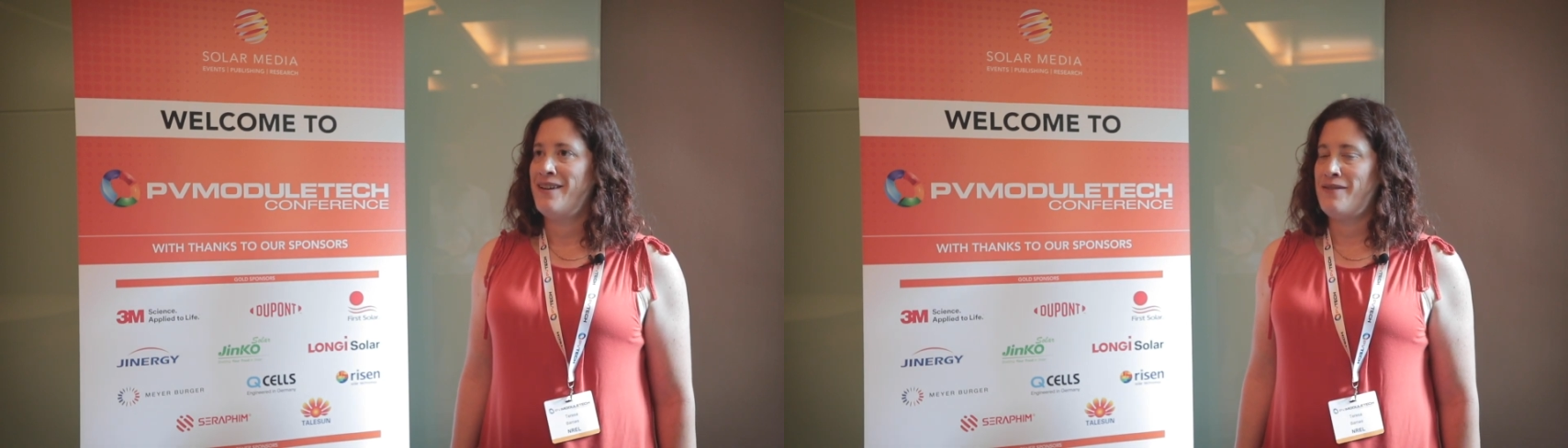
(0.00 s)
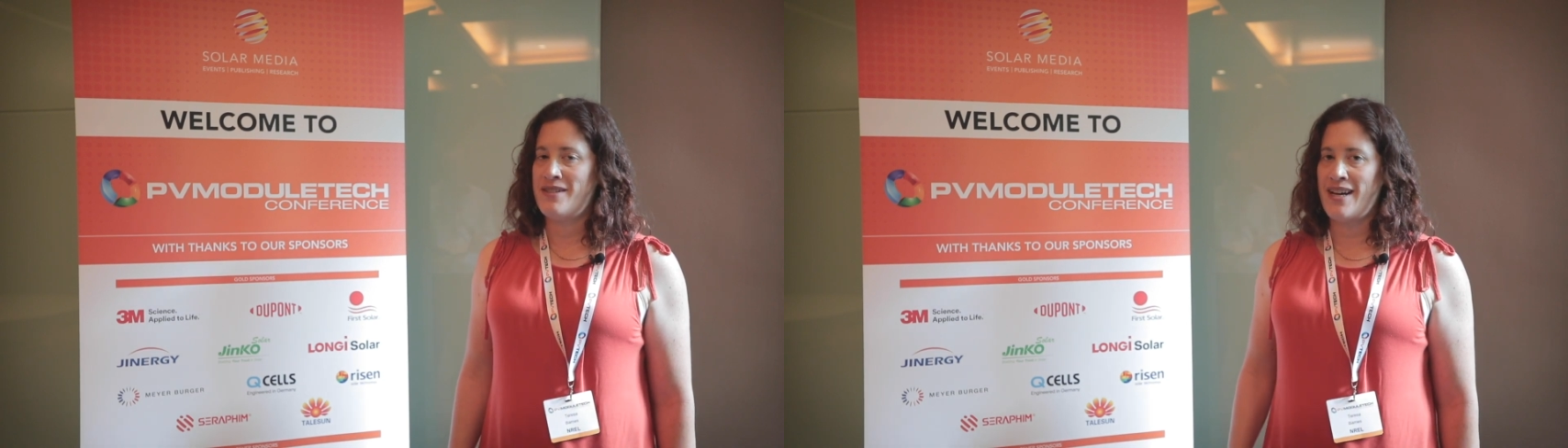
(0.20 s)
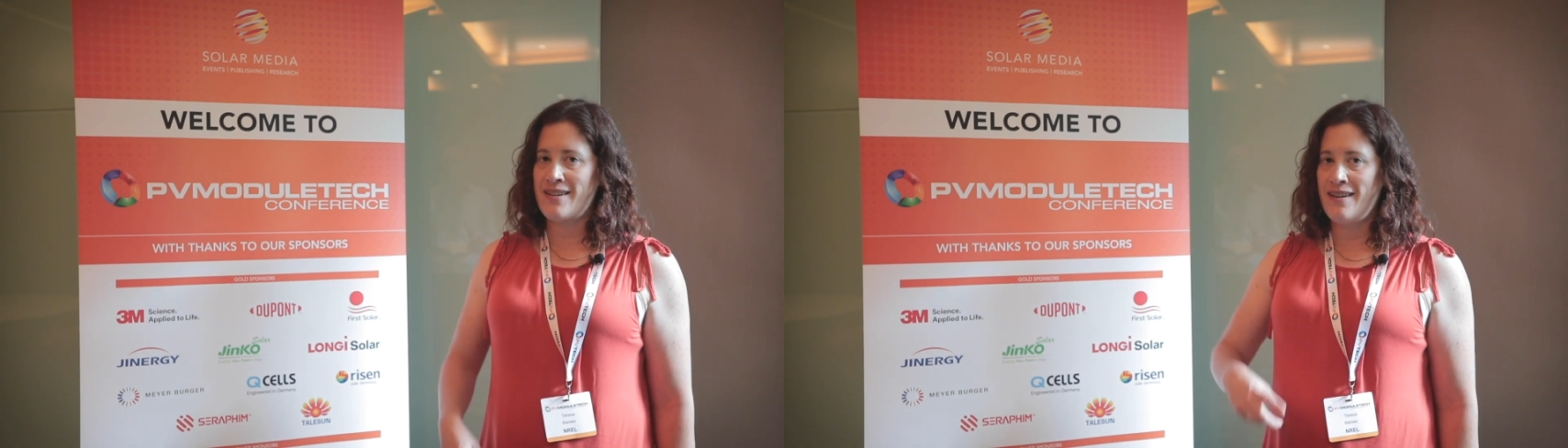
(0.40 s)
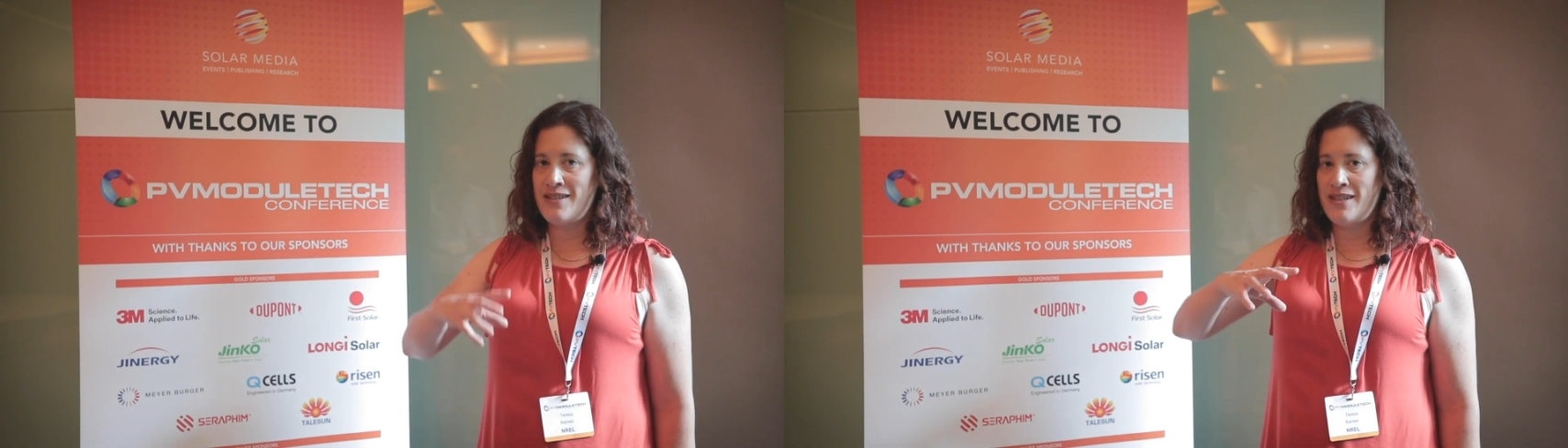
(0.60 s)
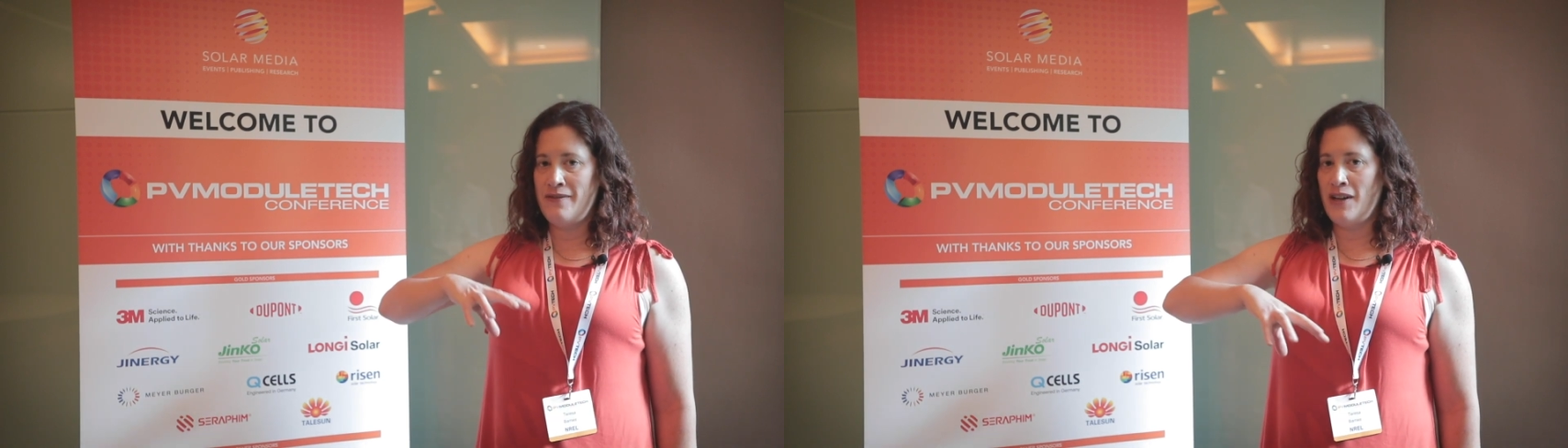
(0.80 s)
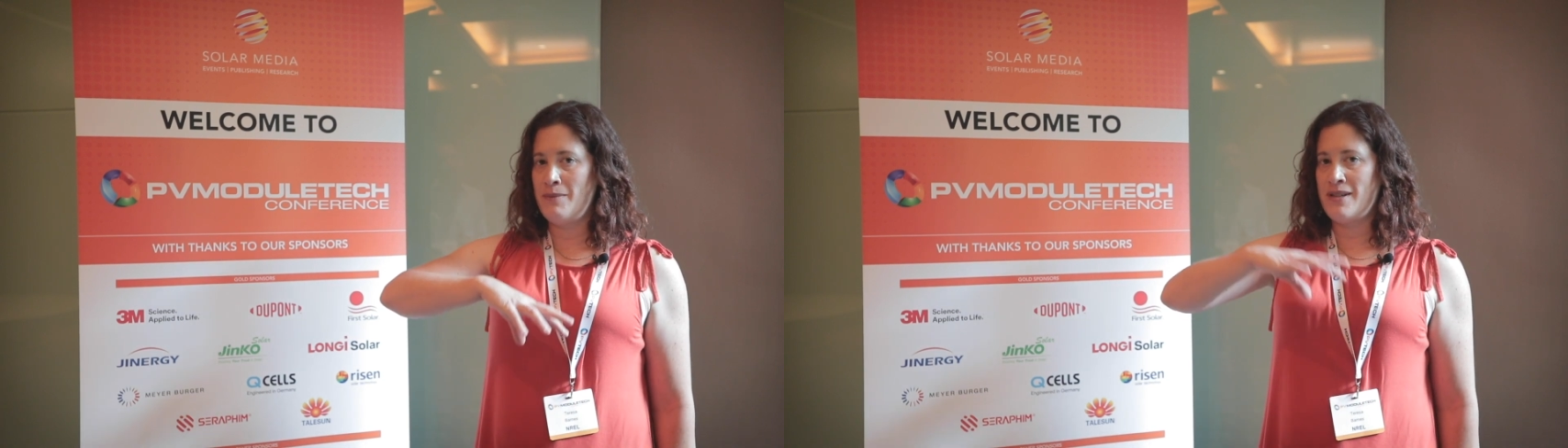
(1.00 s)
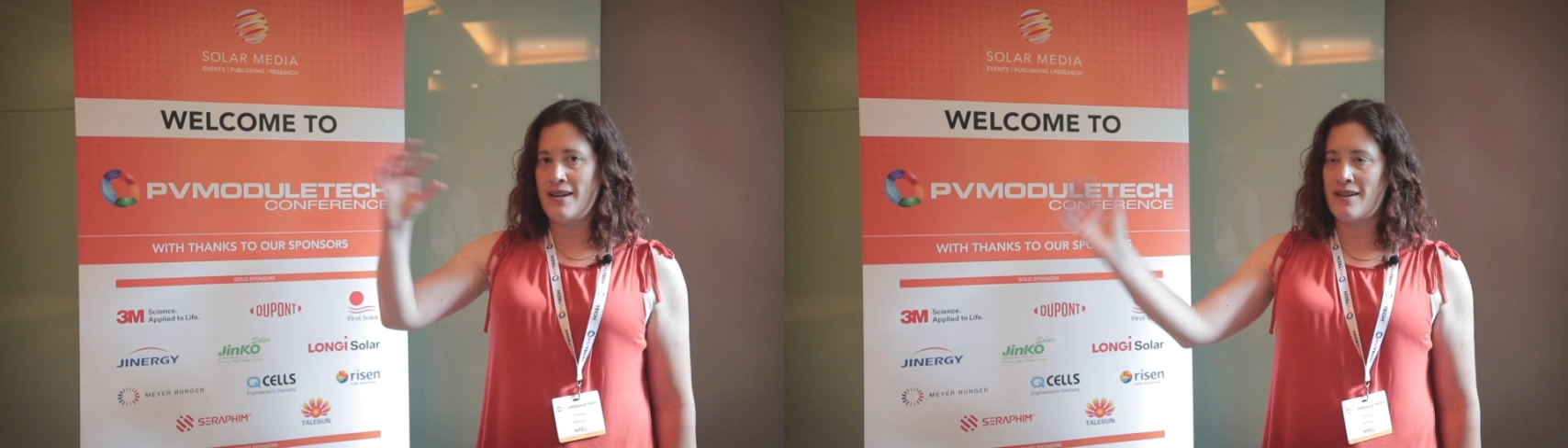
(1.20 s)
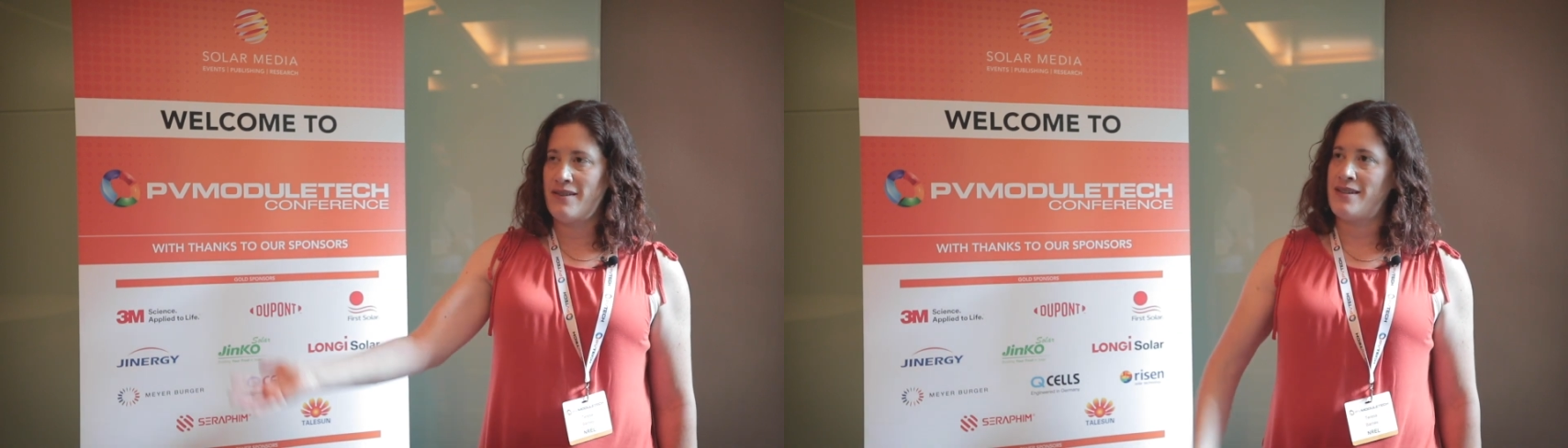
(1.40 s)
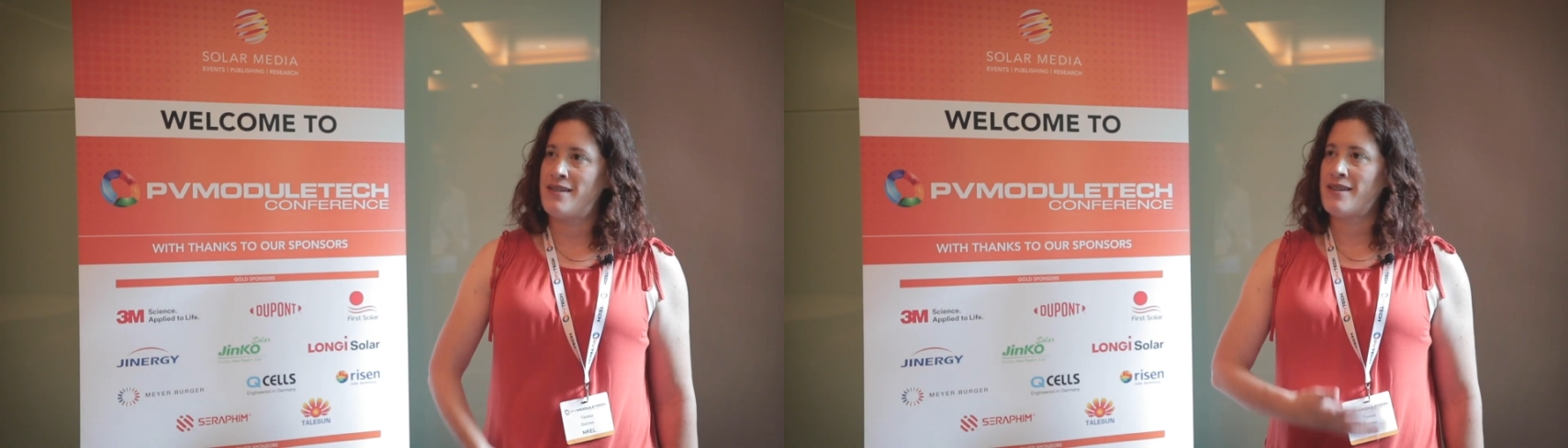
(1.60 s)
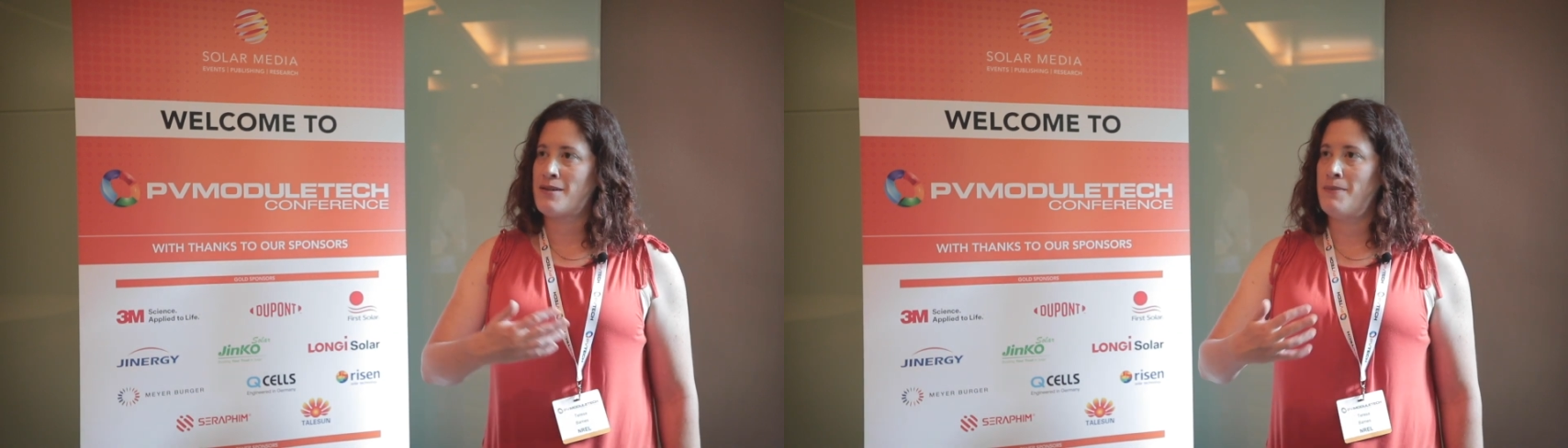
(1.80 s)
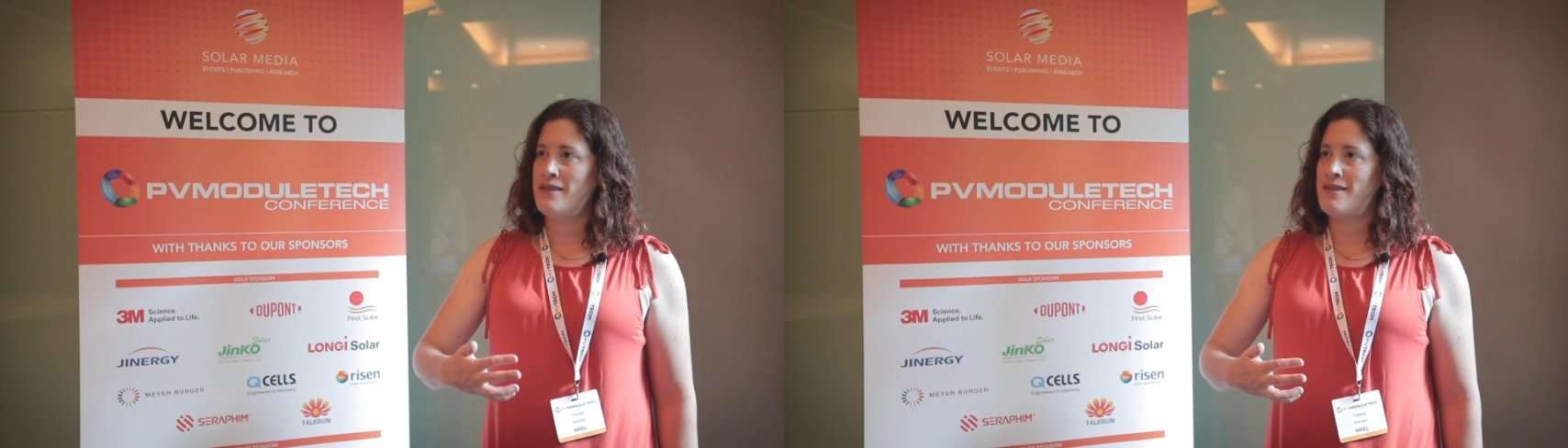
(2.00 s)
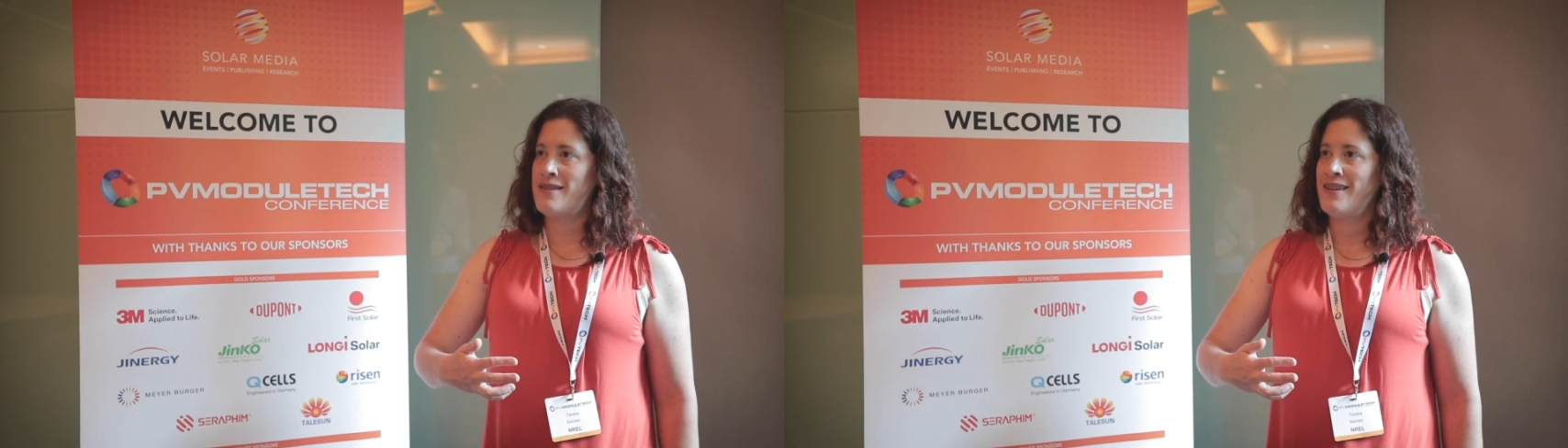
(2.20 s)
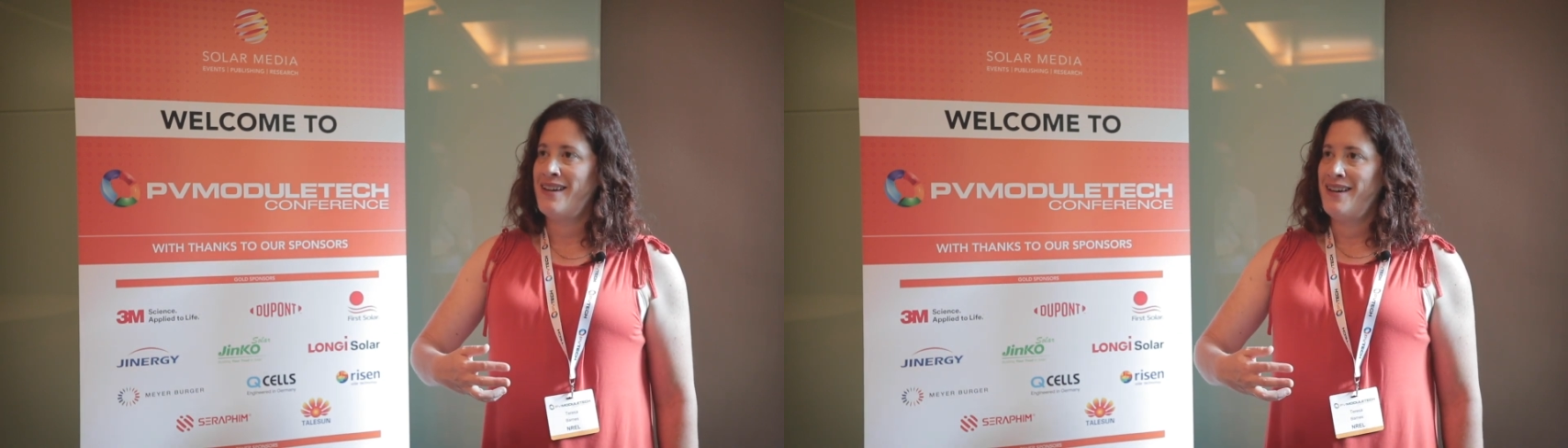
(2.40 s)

if your technology development cycle is 6 months,